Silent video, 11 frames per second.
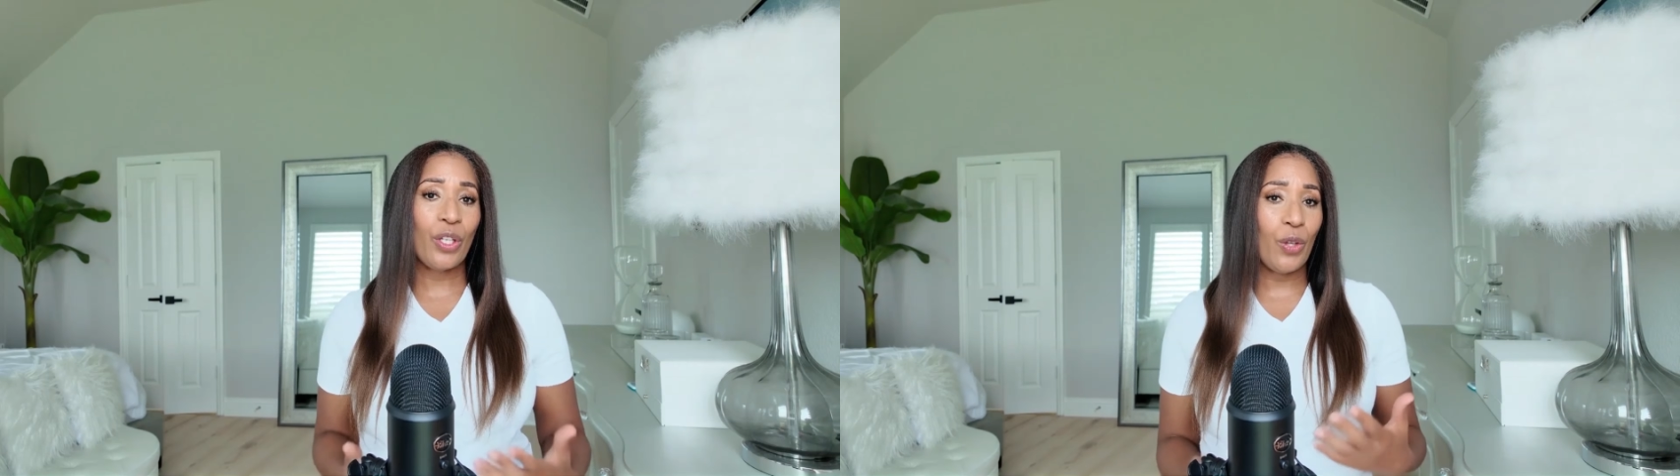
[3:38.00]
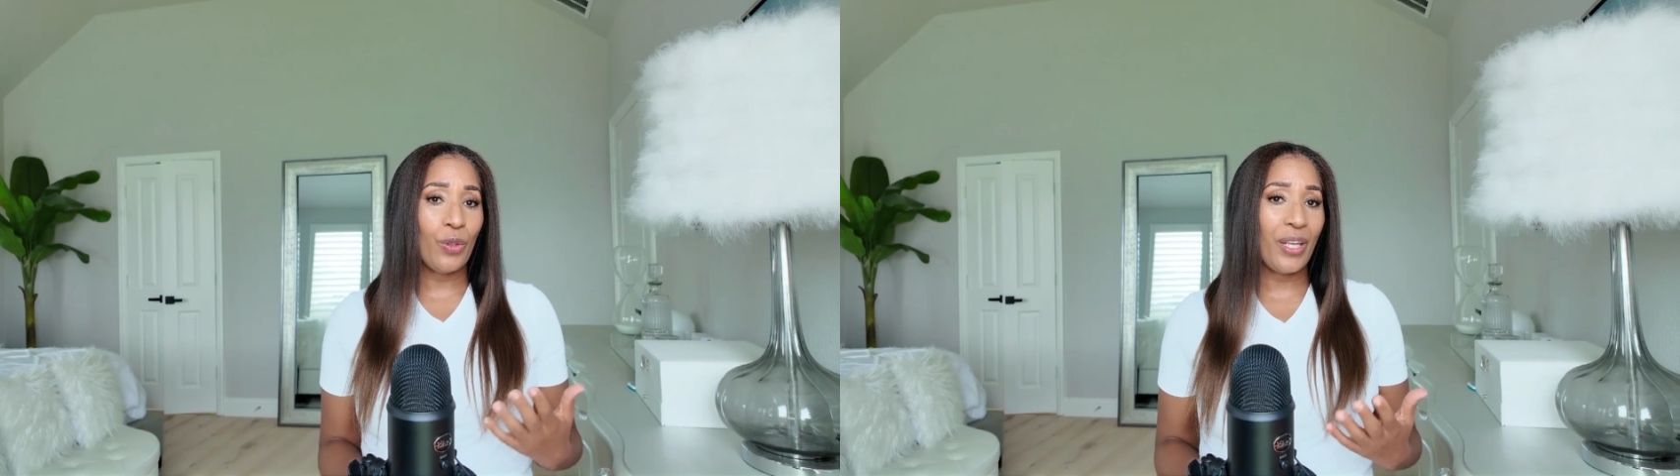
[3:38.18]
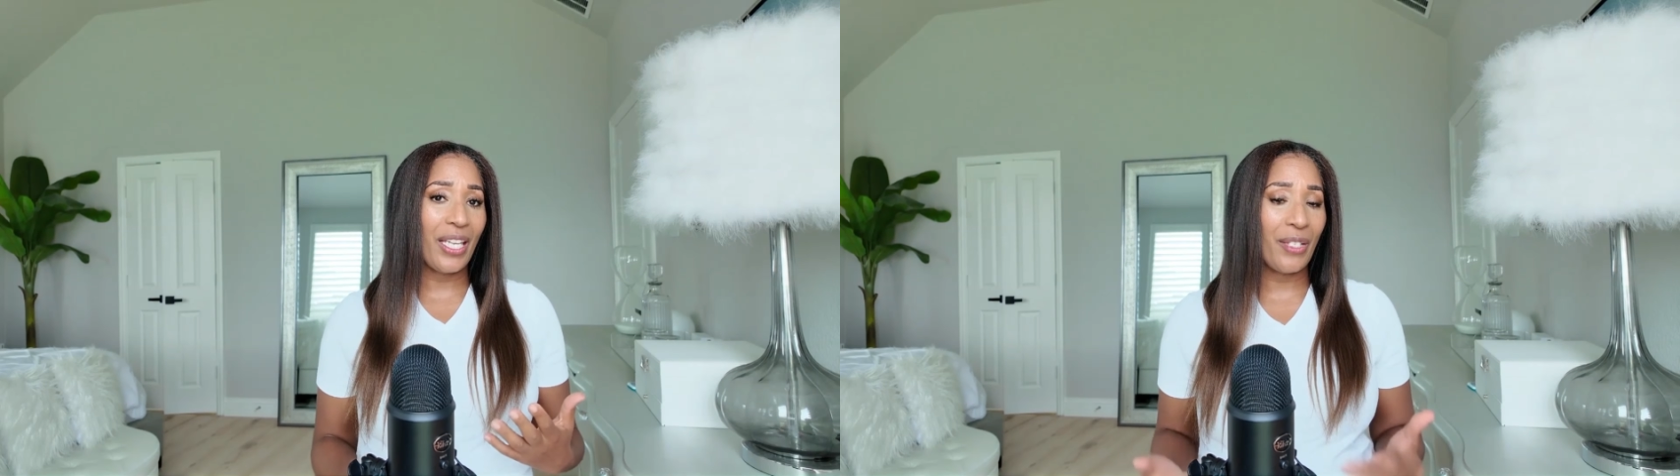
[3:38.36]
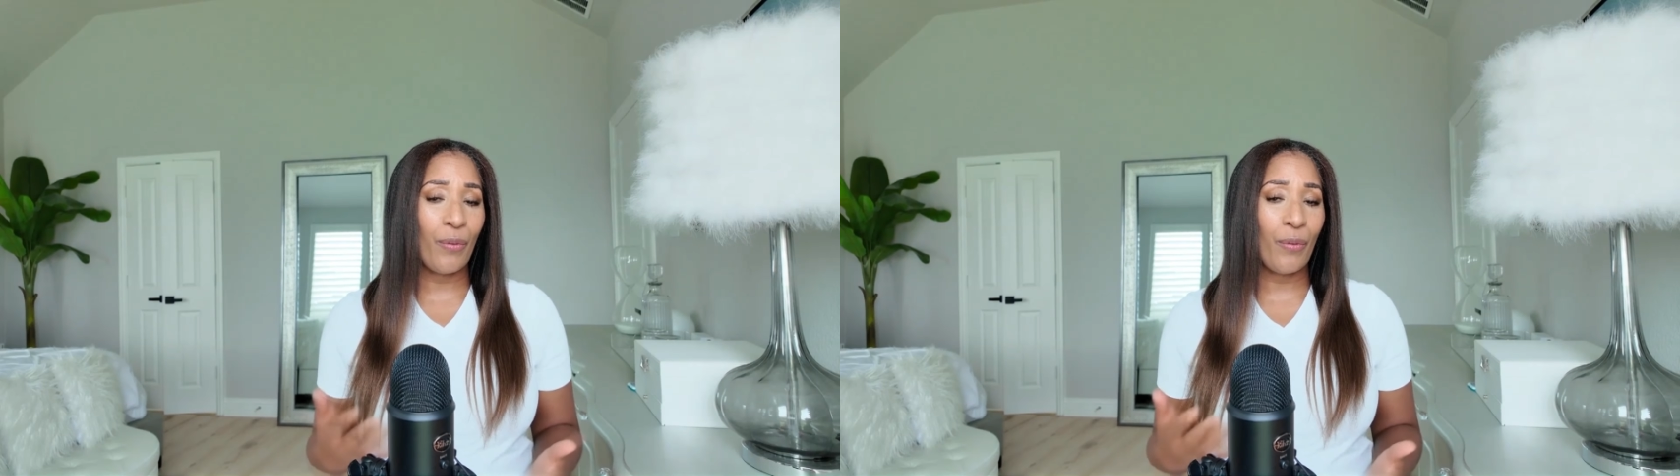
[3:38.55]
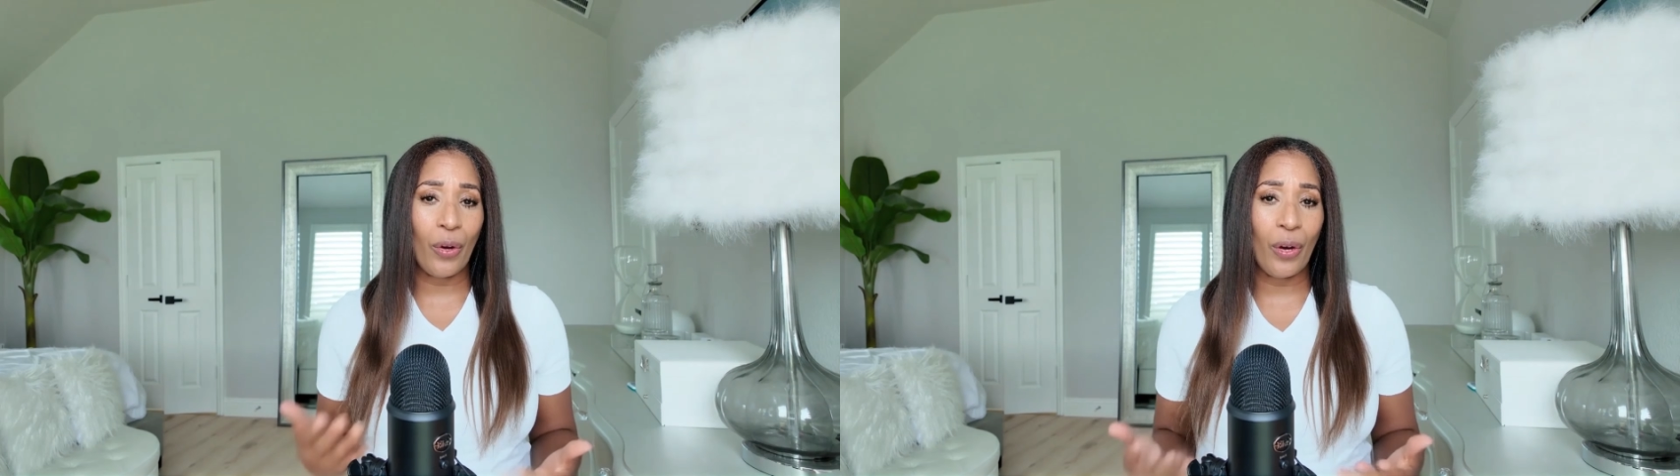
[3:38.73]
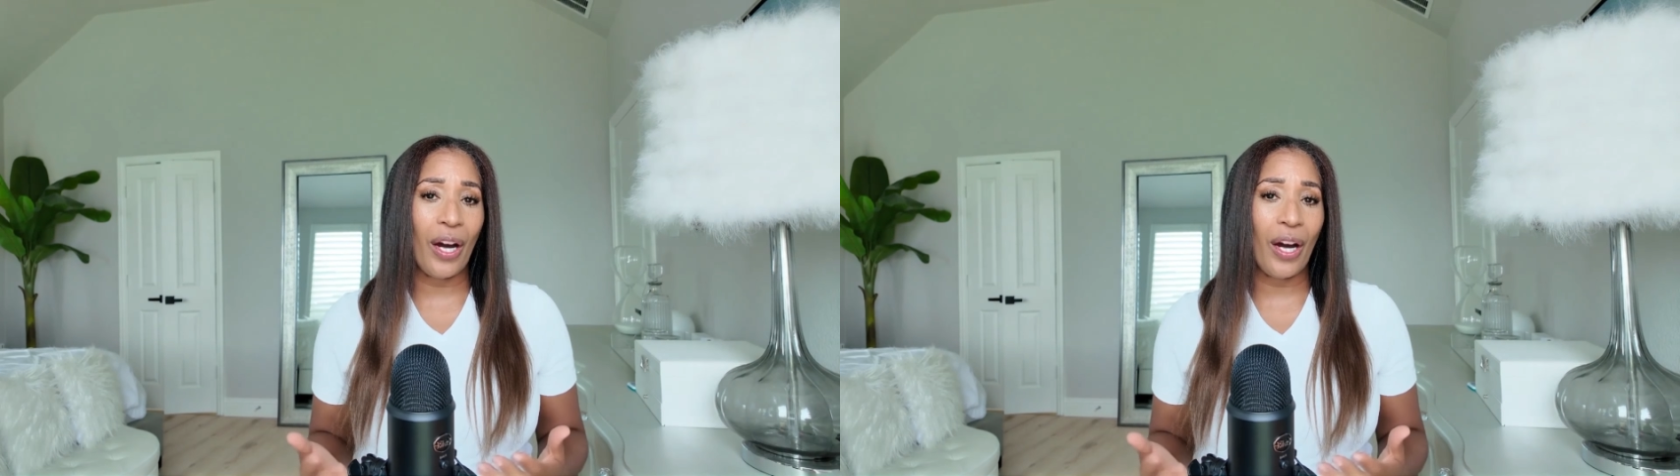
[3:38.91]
Use this for